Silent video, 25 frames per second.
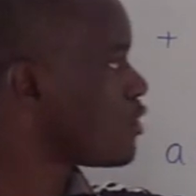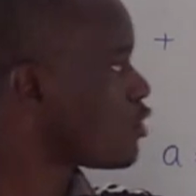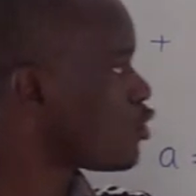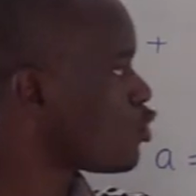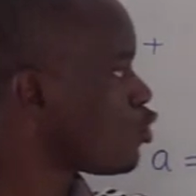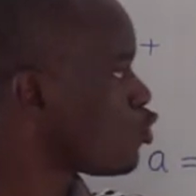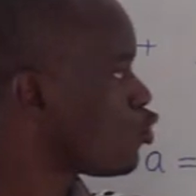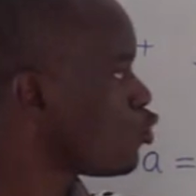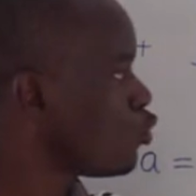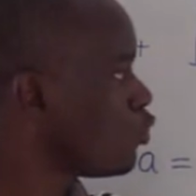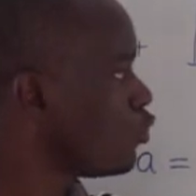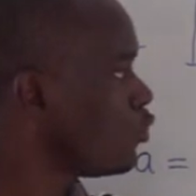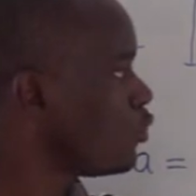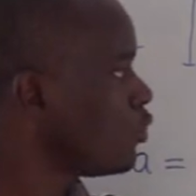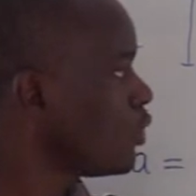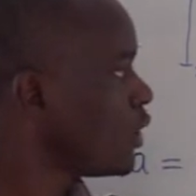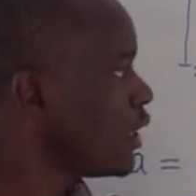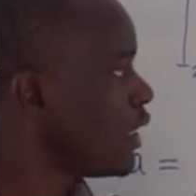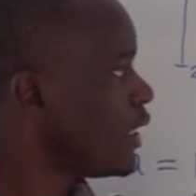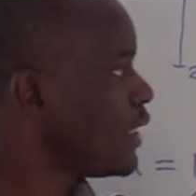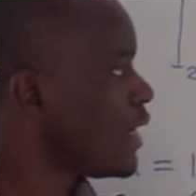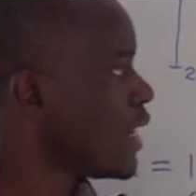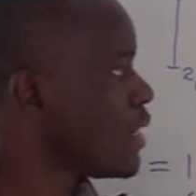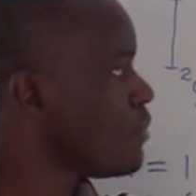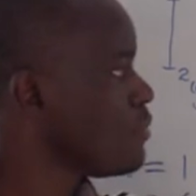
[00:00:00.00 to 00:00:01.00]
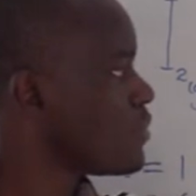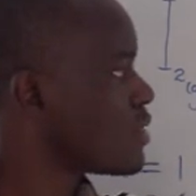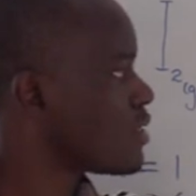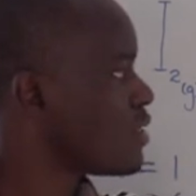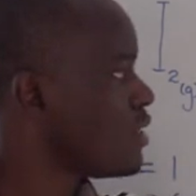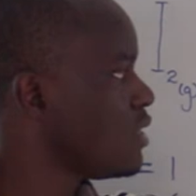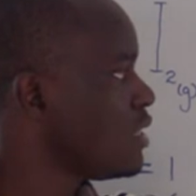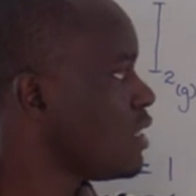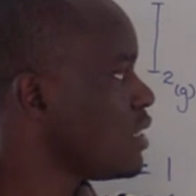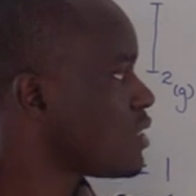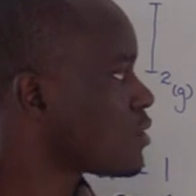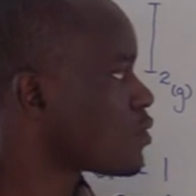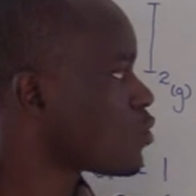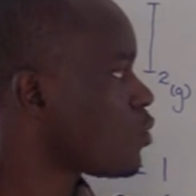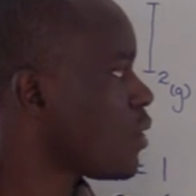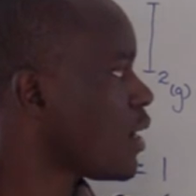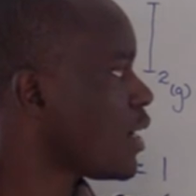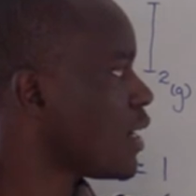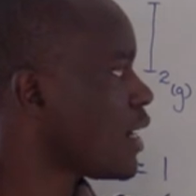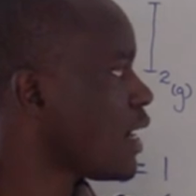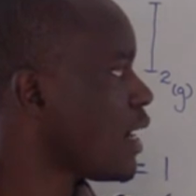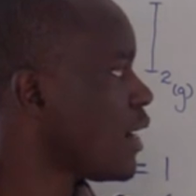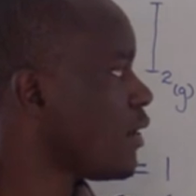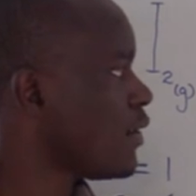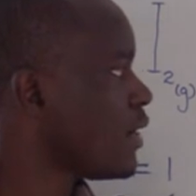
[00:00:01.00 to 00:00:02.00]
is 2 times this
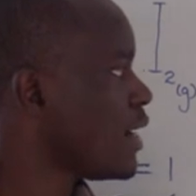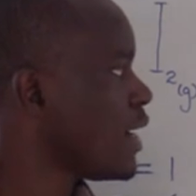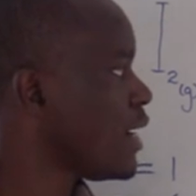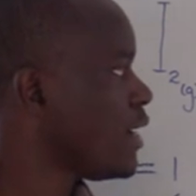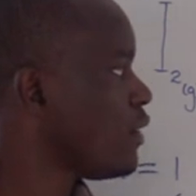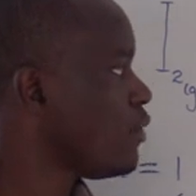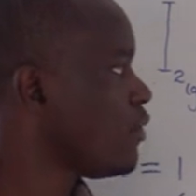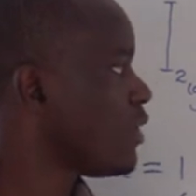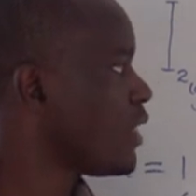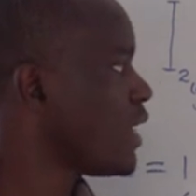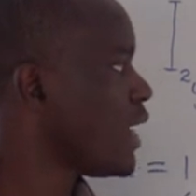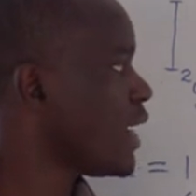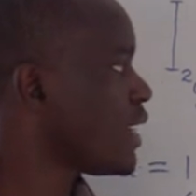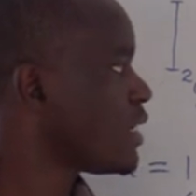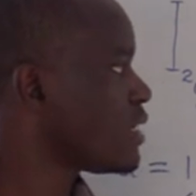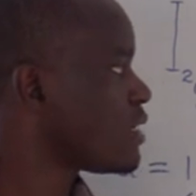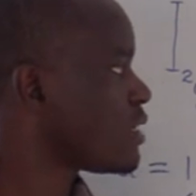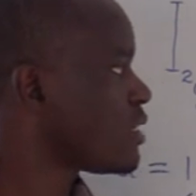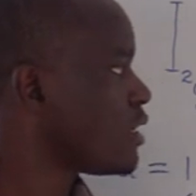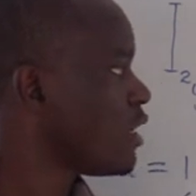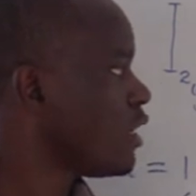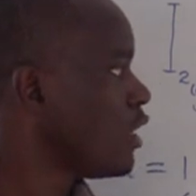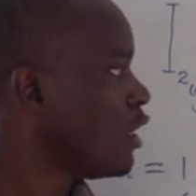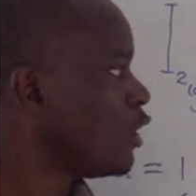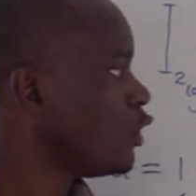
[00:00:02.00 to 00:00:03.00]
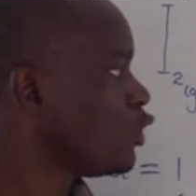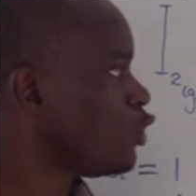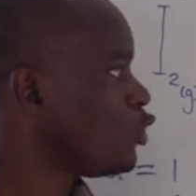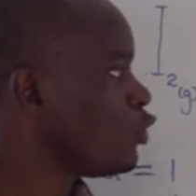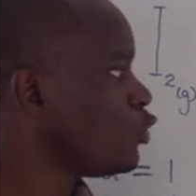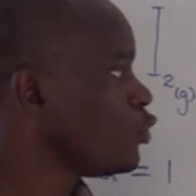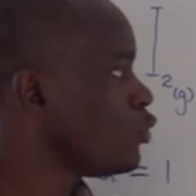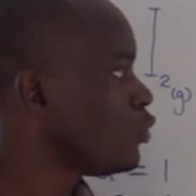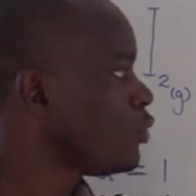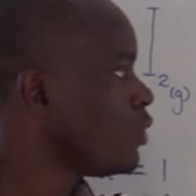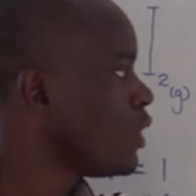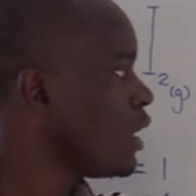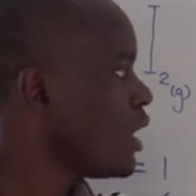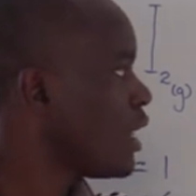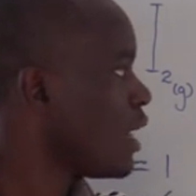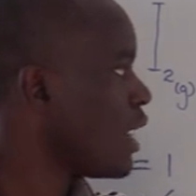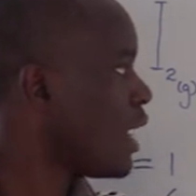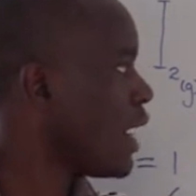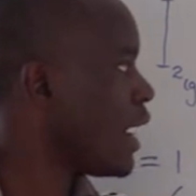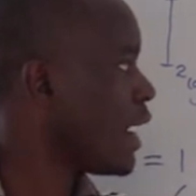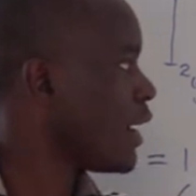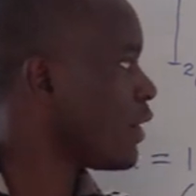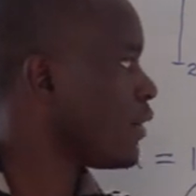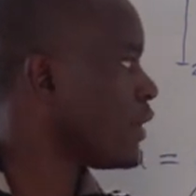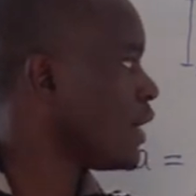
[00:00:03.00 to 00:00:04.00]
one iodine. We get 2
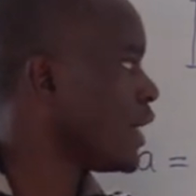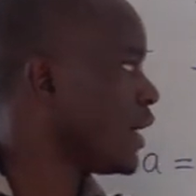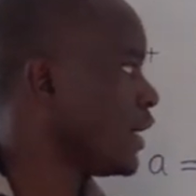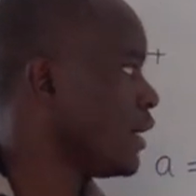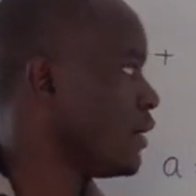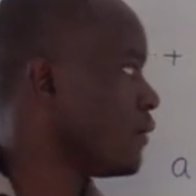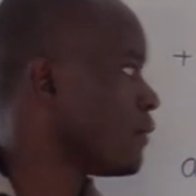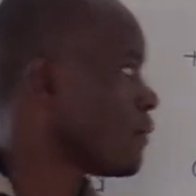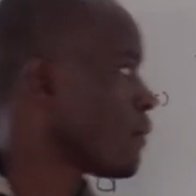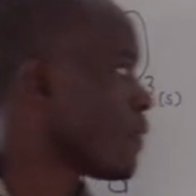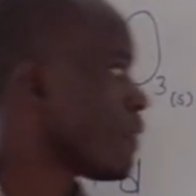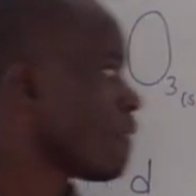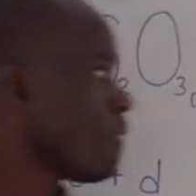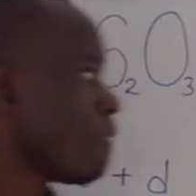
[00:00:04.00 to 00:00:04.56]
iodine.